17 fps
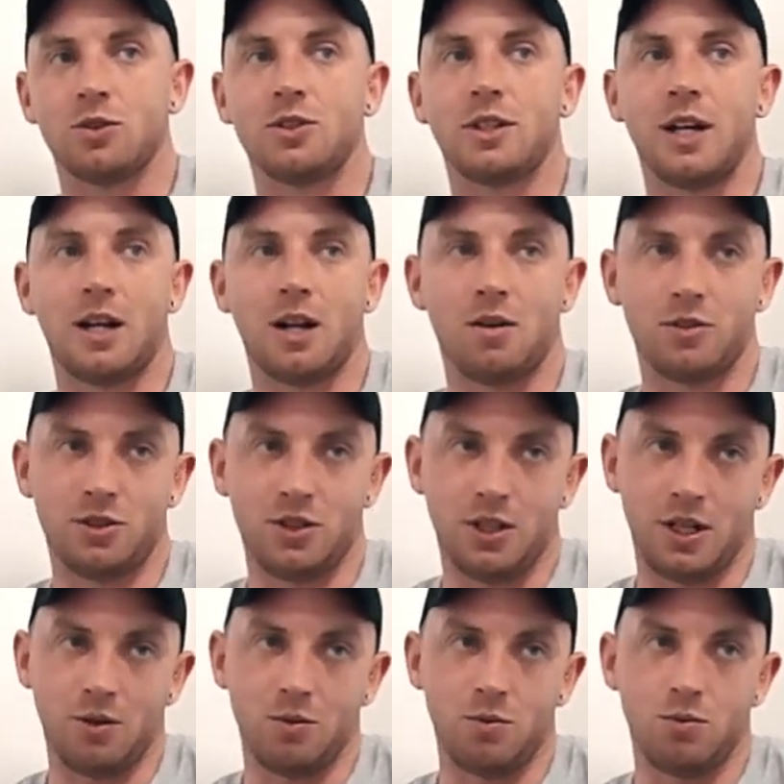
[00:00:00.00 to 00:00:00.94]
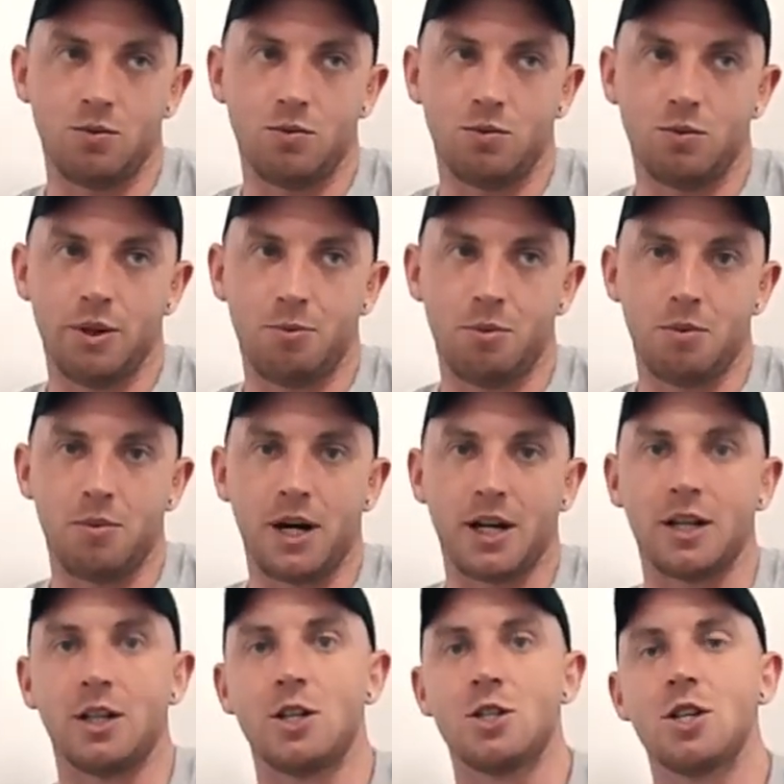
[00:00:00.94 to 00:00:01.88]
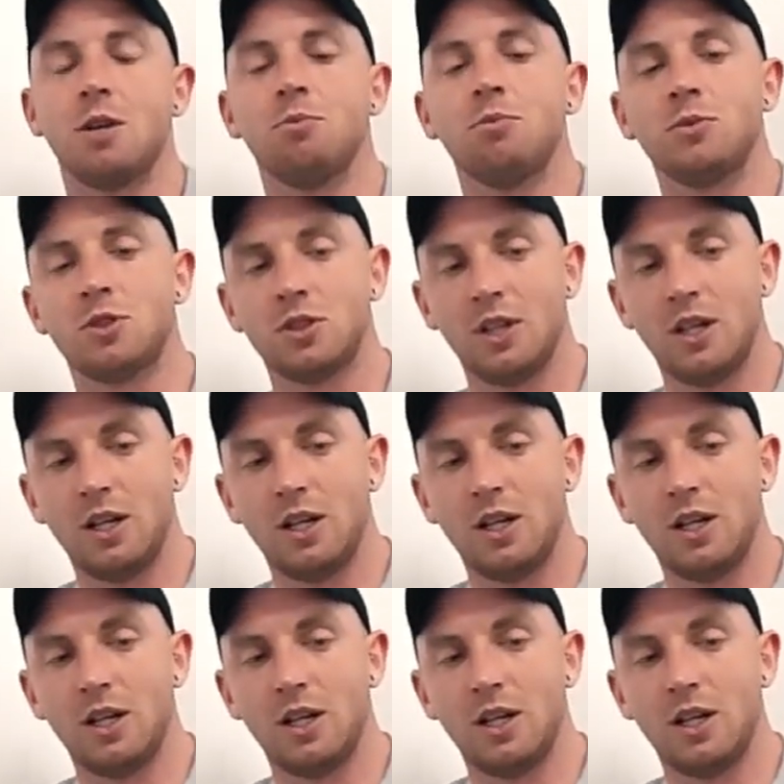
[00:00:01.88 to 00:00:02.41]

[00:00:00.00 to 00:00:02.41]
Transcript: And then obviously now we've been back in the gyms,